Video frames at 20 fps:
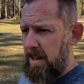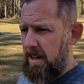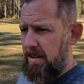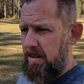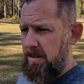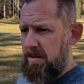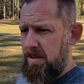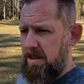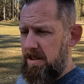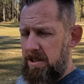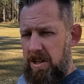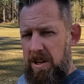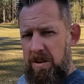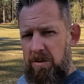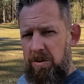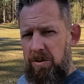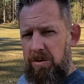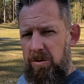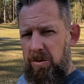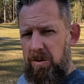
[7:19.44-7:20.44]
There's the
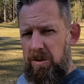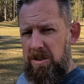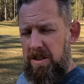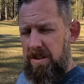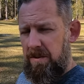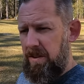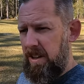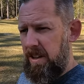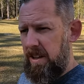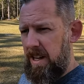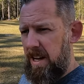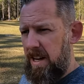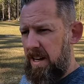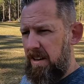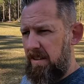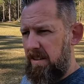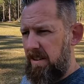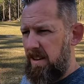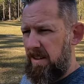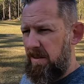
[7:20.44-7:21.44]
general store, stuff like
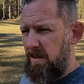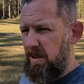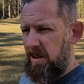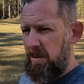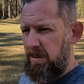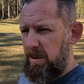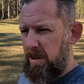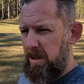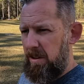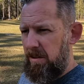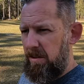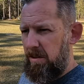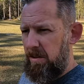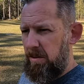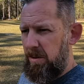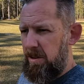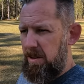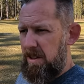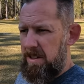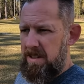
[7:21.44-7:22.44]
that I've already been into,
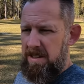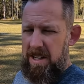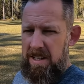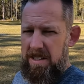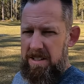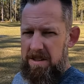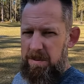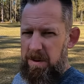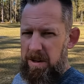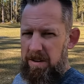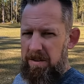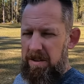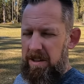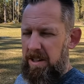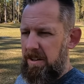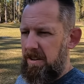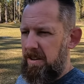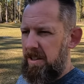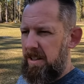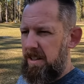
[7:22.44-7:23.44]
and it's got just about
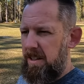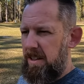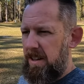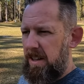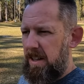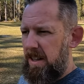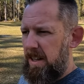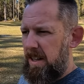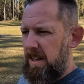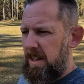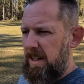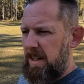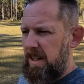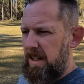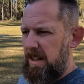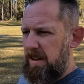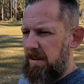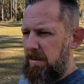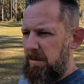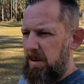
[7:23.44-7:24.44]
everything you need.
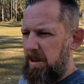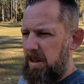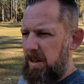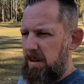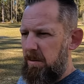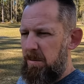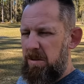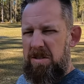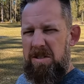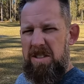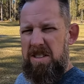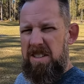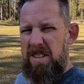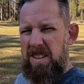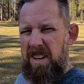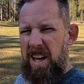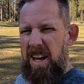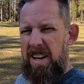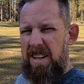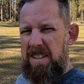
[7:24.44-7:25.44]
There's just a
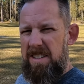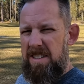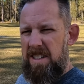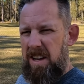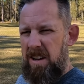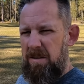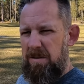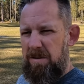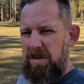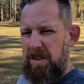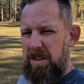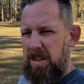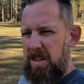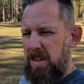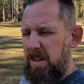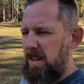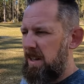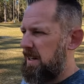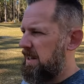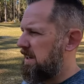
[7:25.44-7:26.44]
lot of stuff.
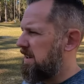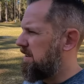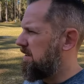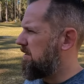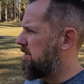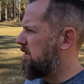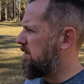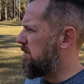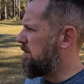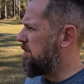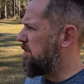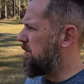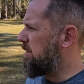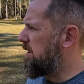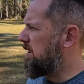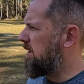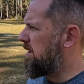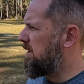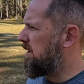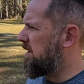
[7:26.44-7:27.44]
So
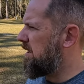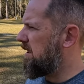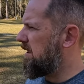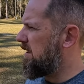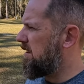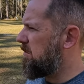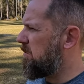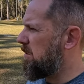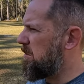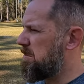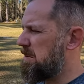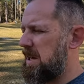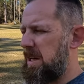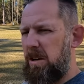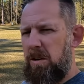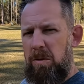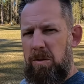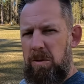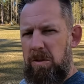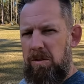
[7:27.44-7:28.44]
we may
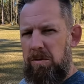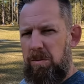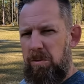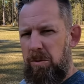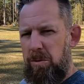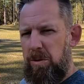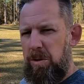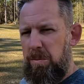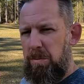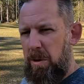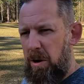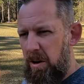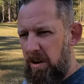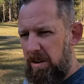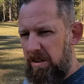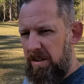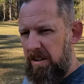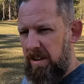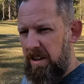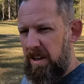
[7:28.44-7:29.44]
go explore the
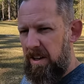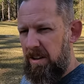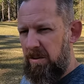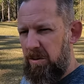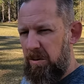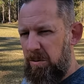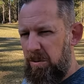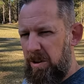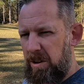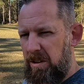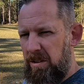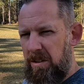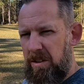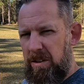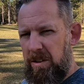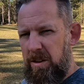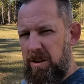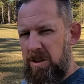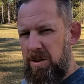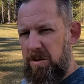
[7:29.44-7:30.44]
park today and we'll bring you
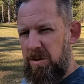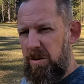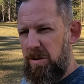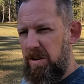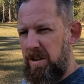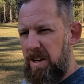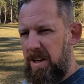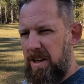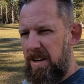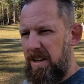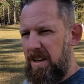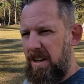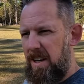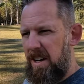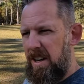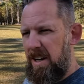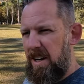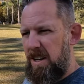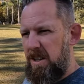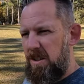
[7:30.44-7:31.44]
along and show you that.
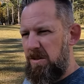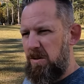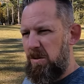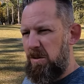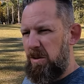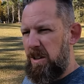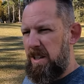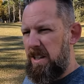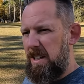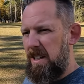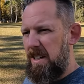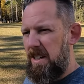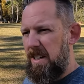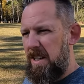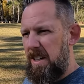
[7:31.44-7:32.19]
So the